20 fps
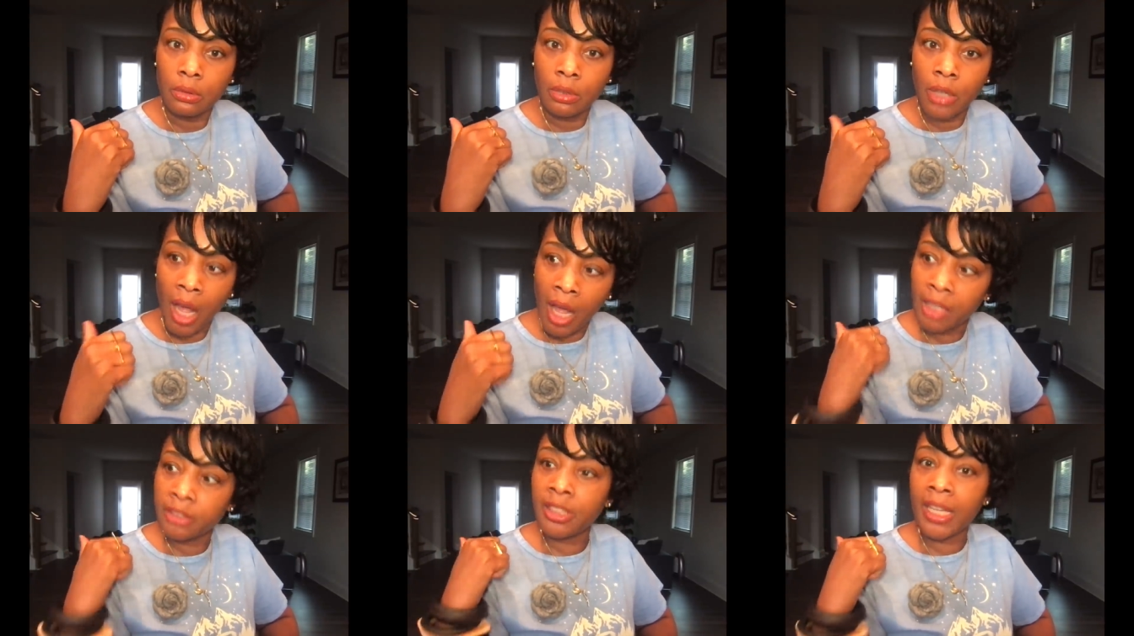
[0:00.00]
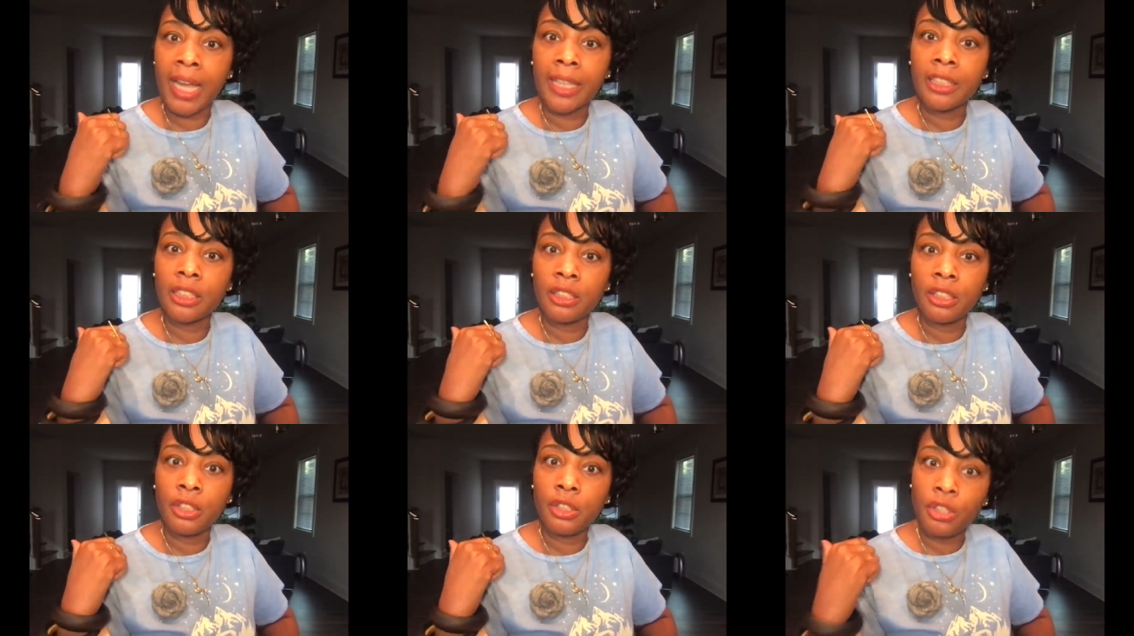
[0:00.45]

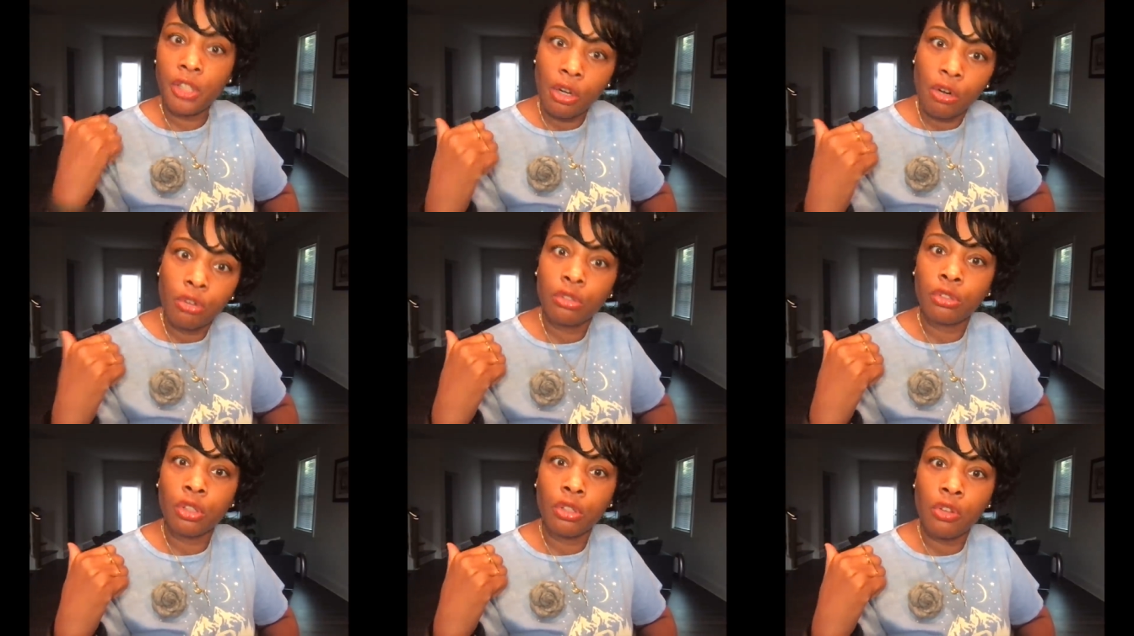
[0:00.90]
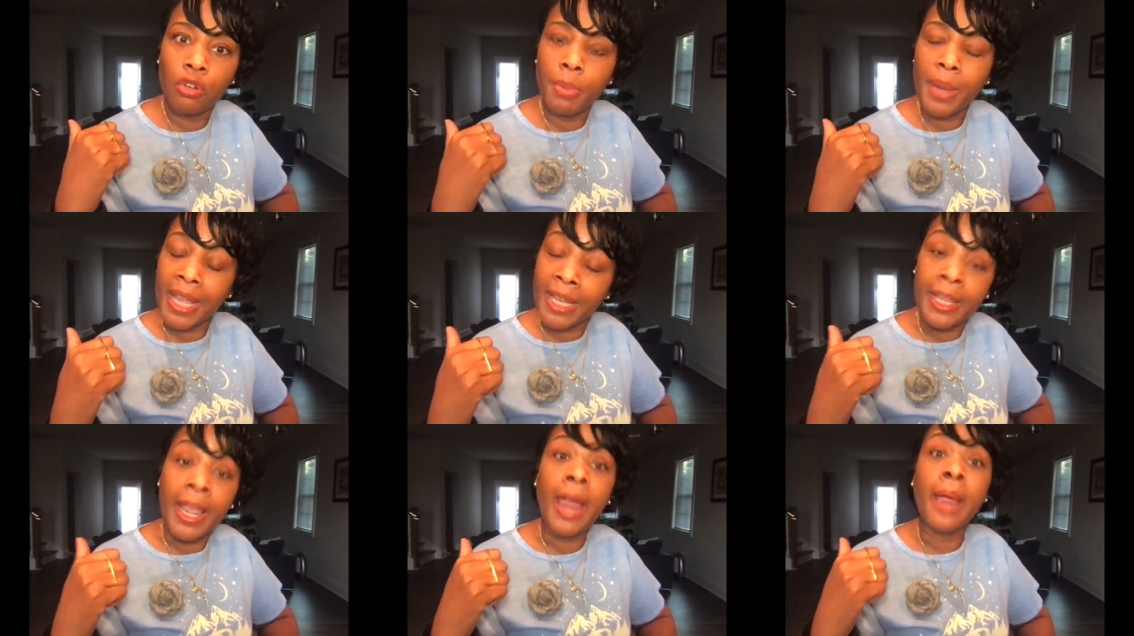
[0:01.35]
contacted the YouTube
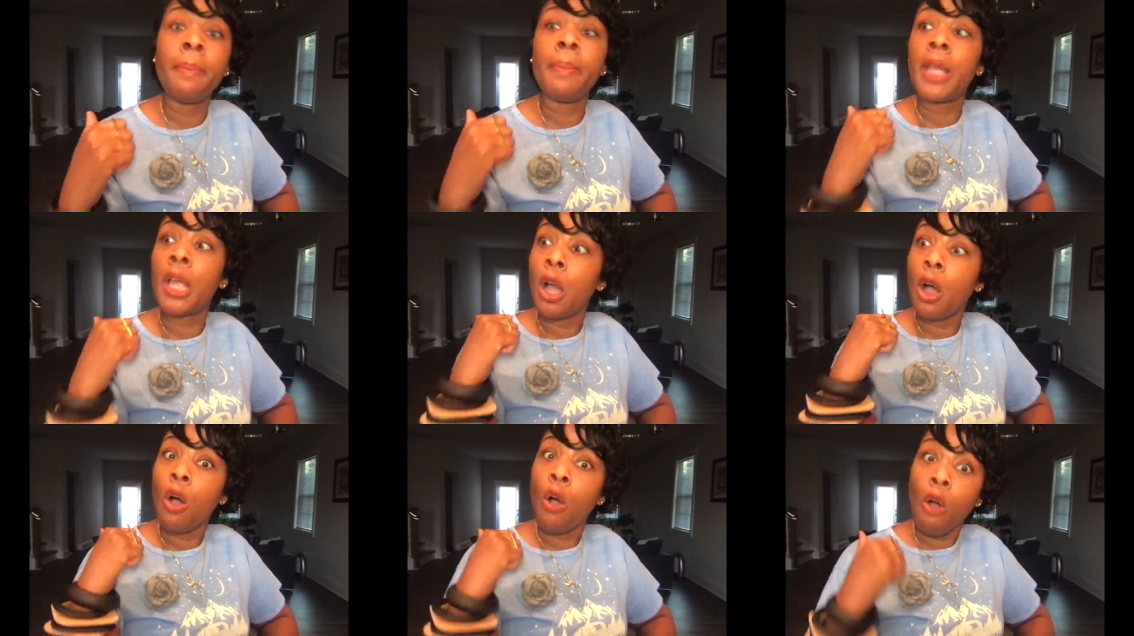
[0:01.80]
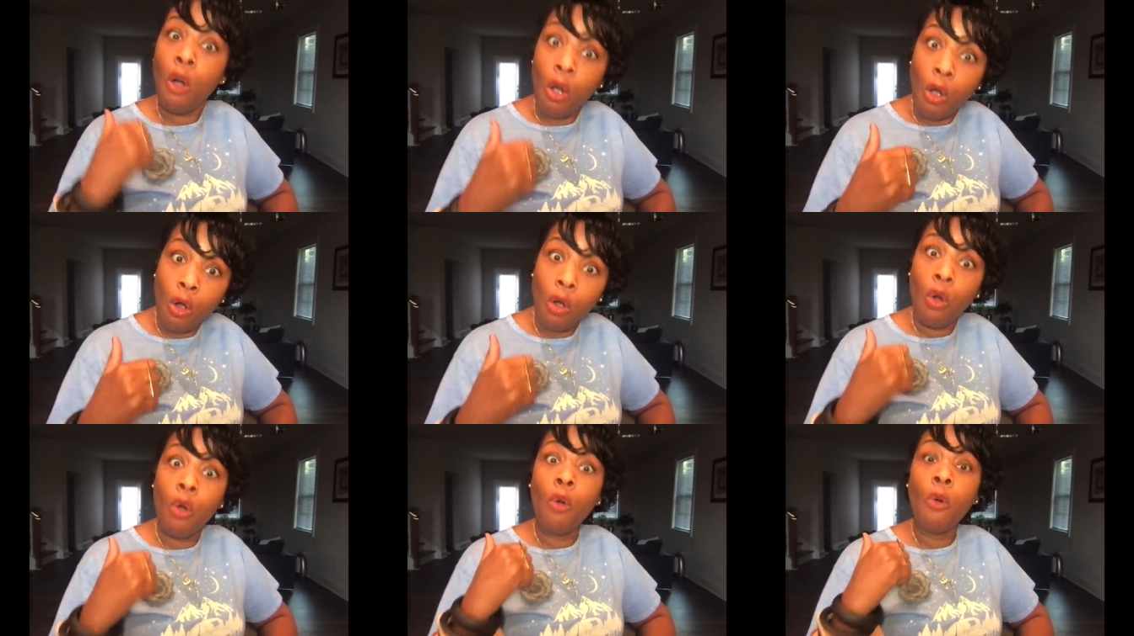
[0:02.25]
and gave me a
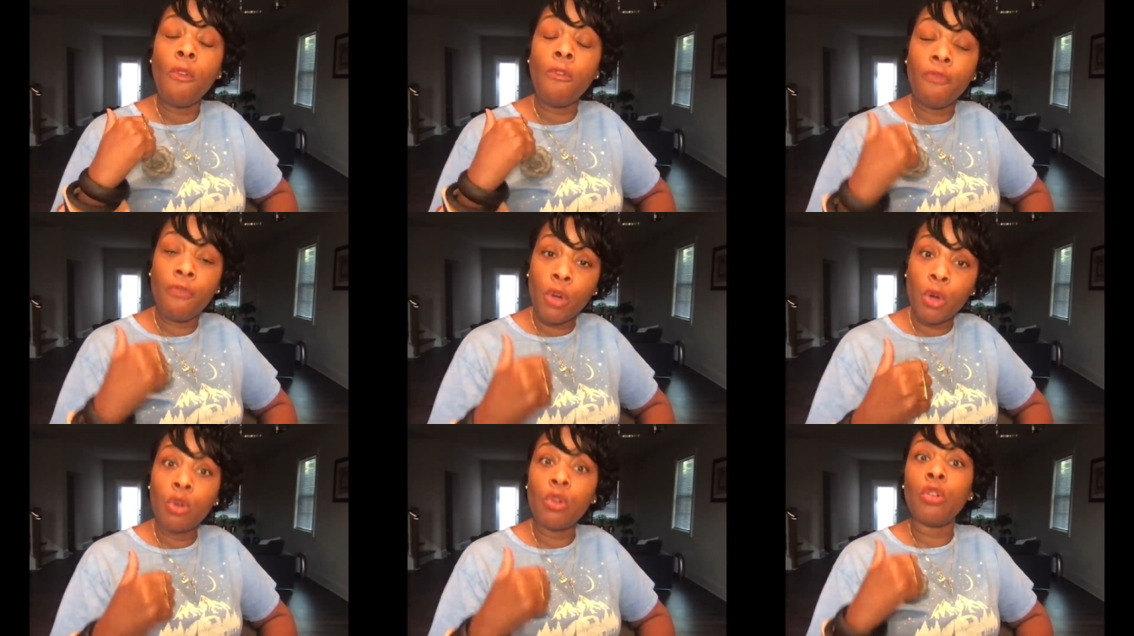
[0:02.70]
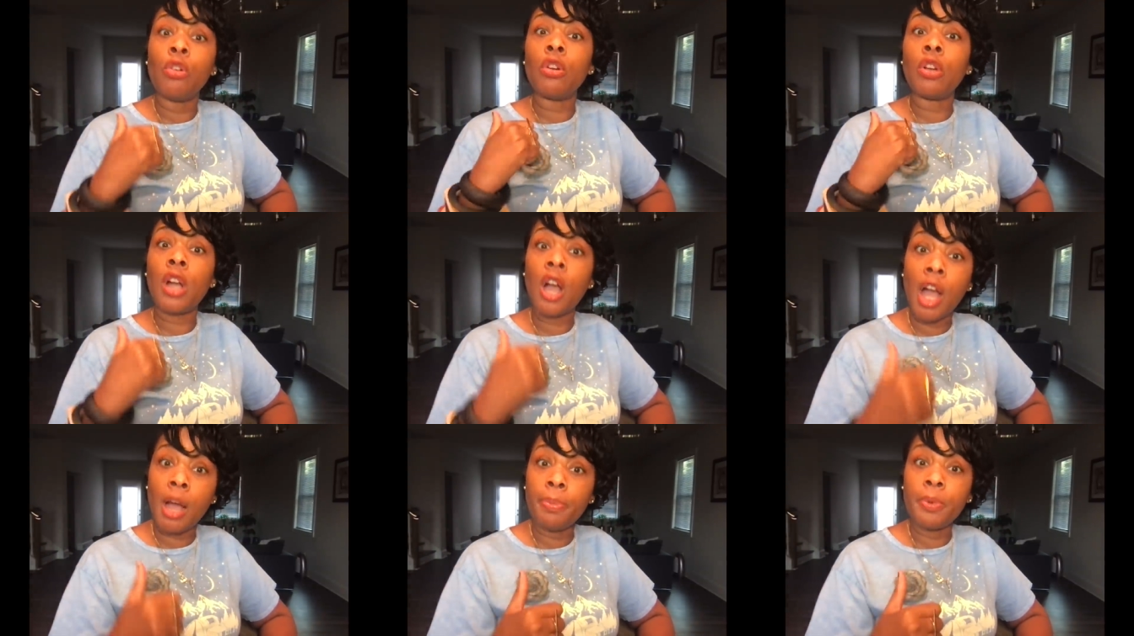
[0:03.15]
whole full
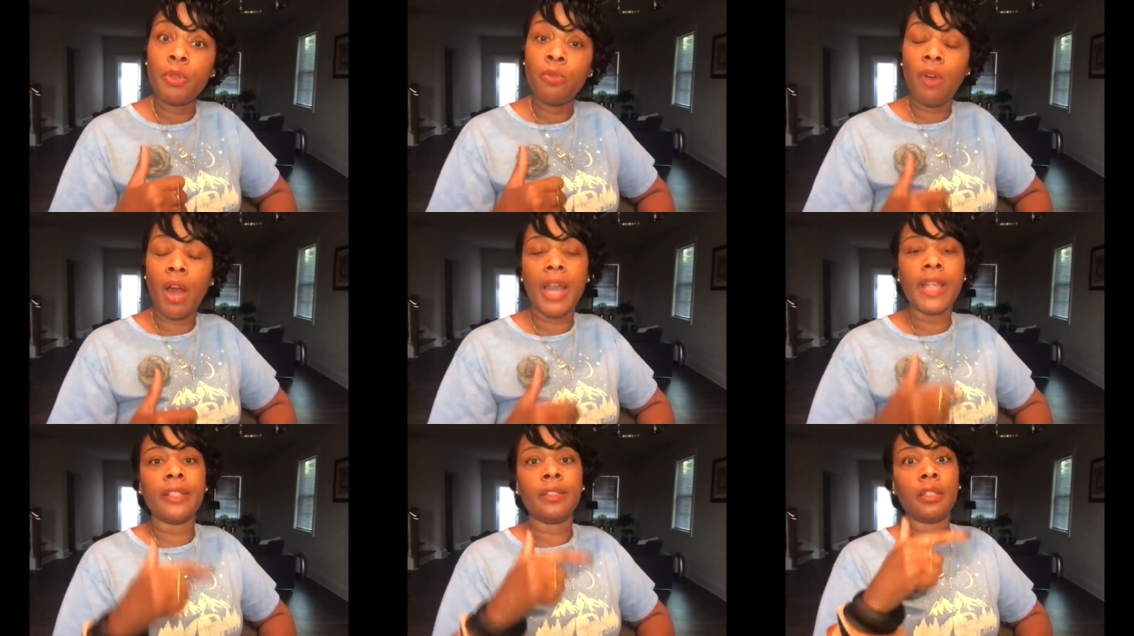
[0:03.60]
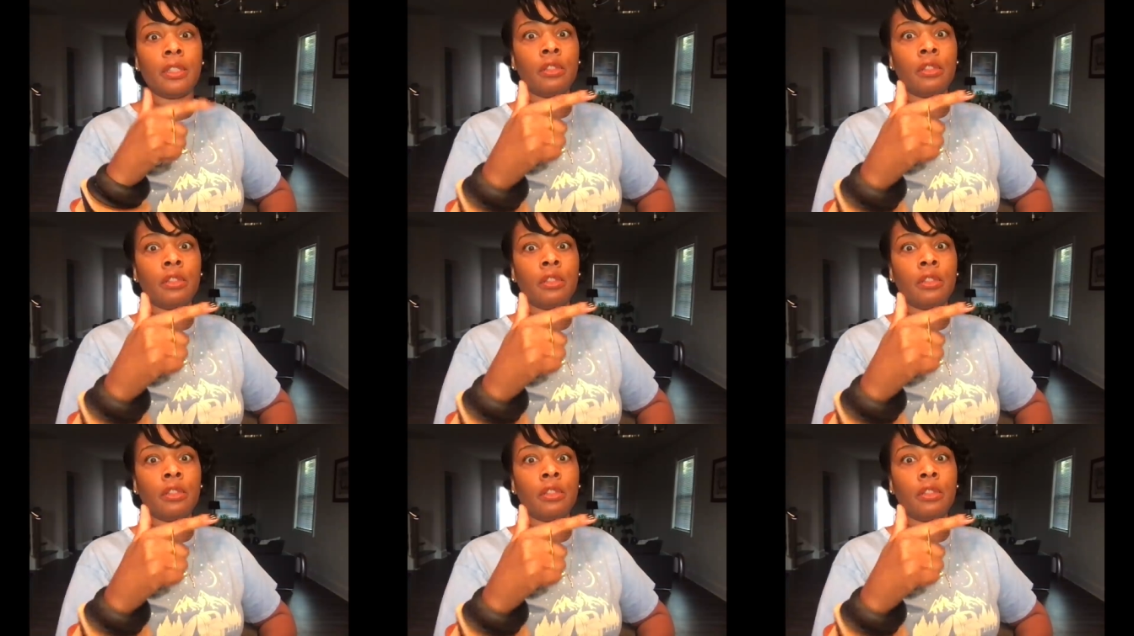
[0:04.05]
copyright.